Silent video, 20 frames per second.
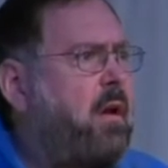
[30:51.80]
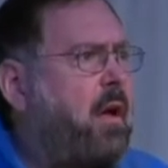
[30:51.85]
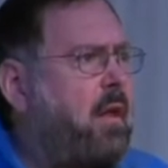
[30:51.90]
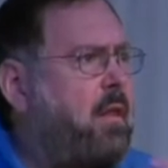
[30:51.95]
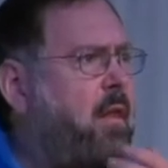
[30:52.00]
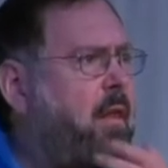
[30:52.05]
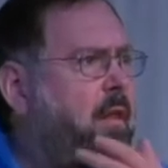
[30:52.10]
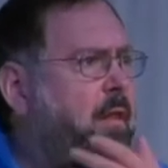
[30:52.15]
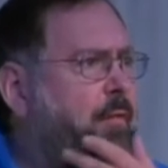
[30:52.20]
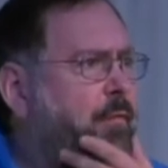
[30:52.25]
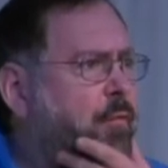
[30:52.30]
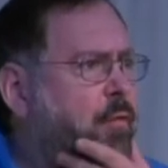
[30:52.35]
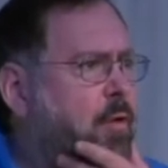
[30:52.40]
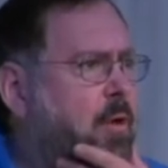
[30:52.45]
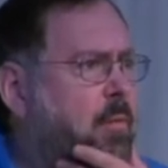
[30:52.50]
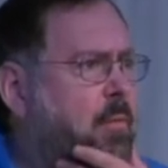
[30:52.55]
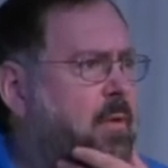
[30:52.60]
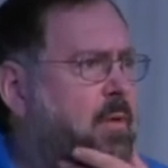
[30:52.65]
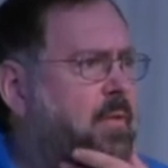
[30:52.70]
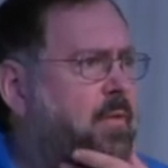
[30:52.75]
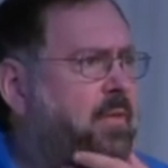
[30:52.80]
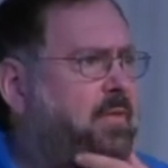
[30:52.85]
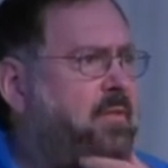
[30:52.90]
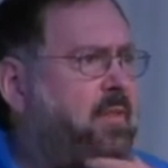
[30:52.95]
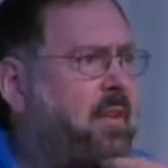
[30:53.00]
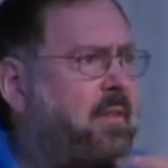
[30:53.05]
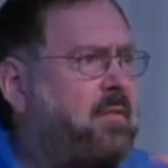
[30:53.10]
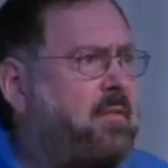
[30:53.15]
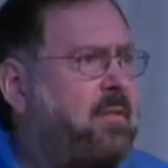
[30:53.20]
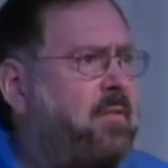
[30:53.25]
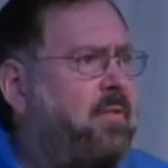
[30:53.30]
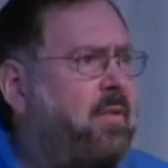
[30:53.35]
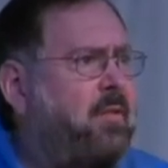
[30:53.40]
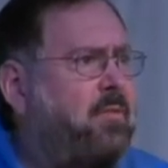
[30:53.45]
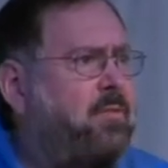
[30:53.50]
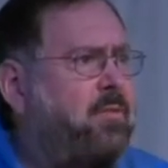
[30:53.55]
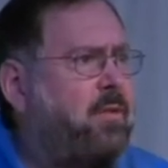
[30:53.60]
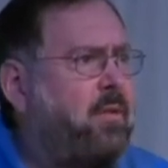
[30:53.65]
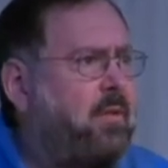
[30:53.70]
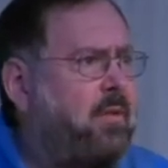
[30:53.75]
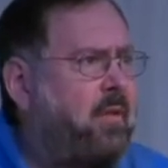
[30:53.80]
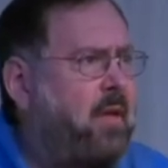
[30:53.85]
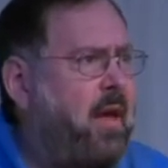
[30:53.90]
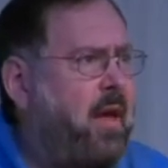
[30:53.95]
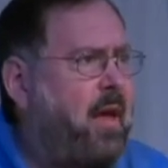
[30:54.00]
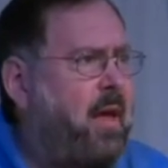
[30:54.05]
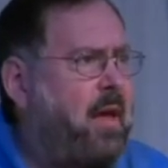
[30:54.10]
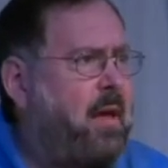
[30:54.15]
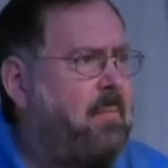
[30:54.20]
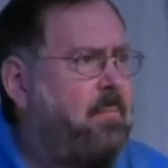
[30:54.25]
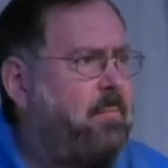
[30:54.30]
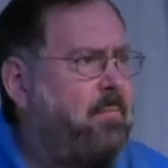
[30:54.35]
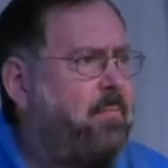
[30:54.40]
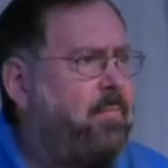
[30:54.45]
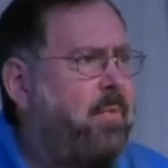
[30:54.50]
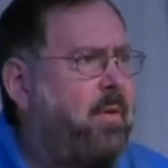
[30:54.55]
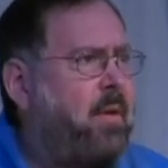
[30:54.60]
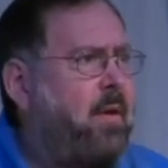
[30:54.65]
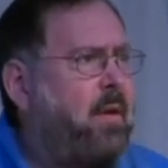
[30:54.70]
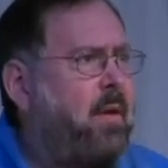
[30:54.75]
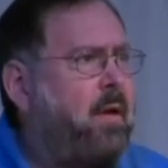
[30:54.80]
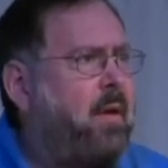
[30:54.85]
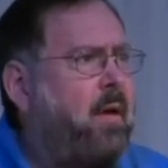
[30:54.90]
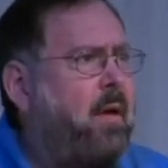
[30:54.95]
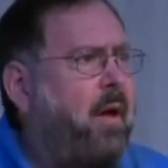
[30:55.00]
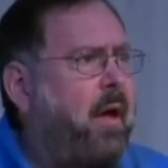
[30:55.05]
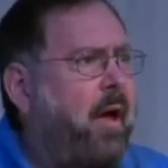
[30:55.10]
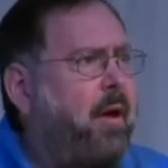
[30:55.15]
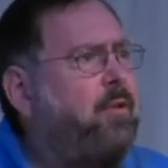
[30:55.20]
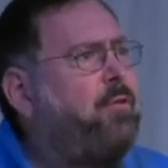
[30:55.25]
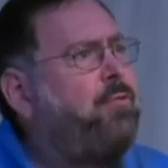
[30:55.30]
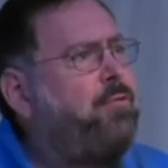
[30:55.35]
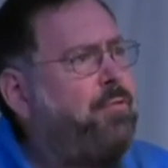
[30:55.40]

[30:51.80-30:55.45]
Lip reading: And then the foreman of the sons of Israel came and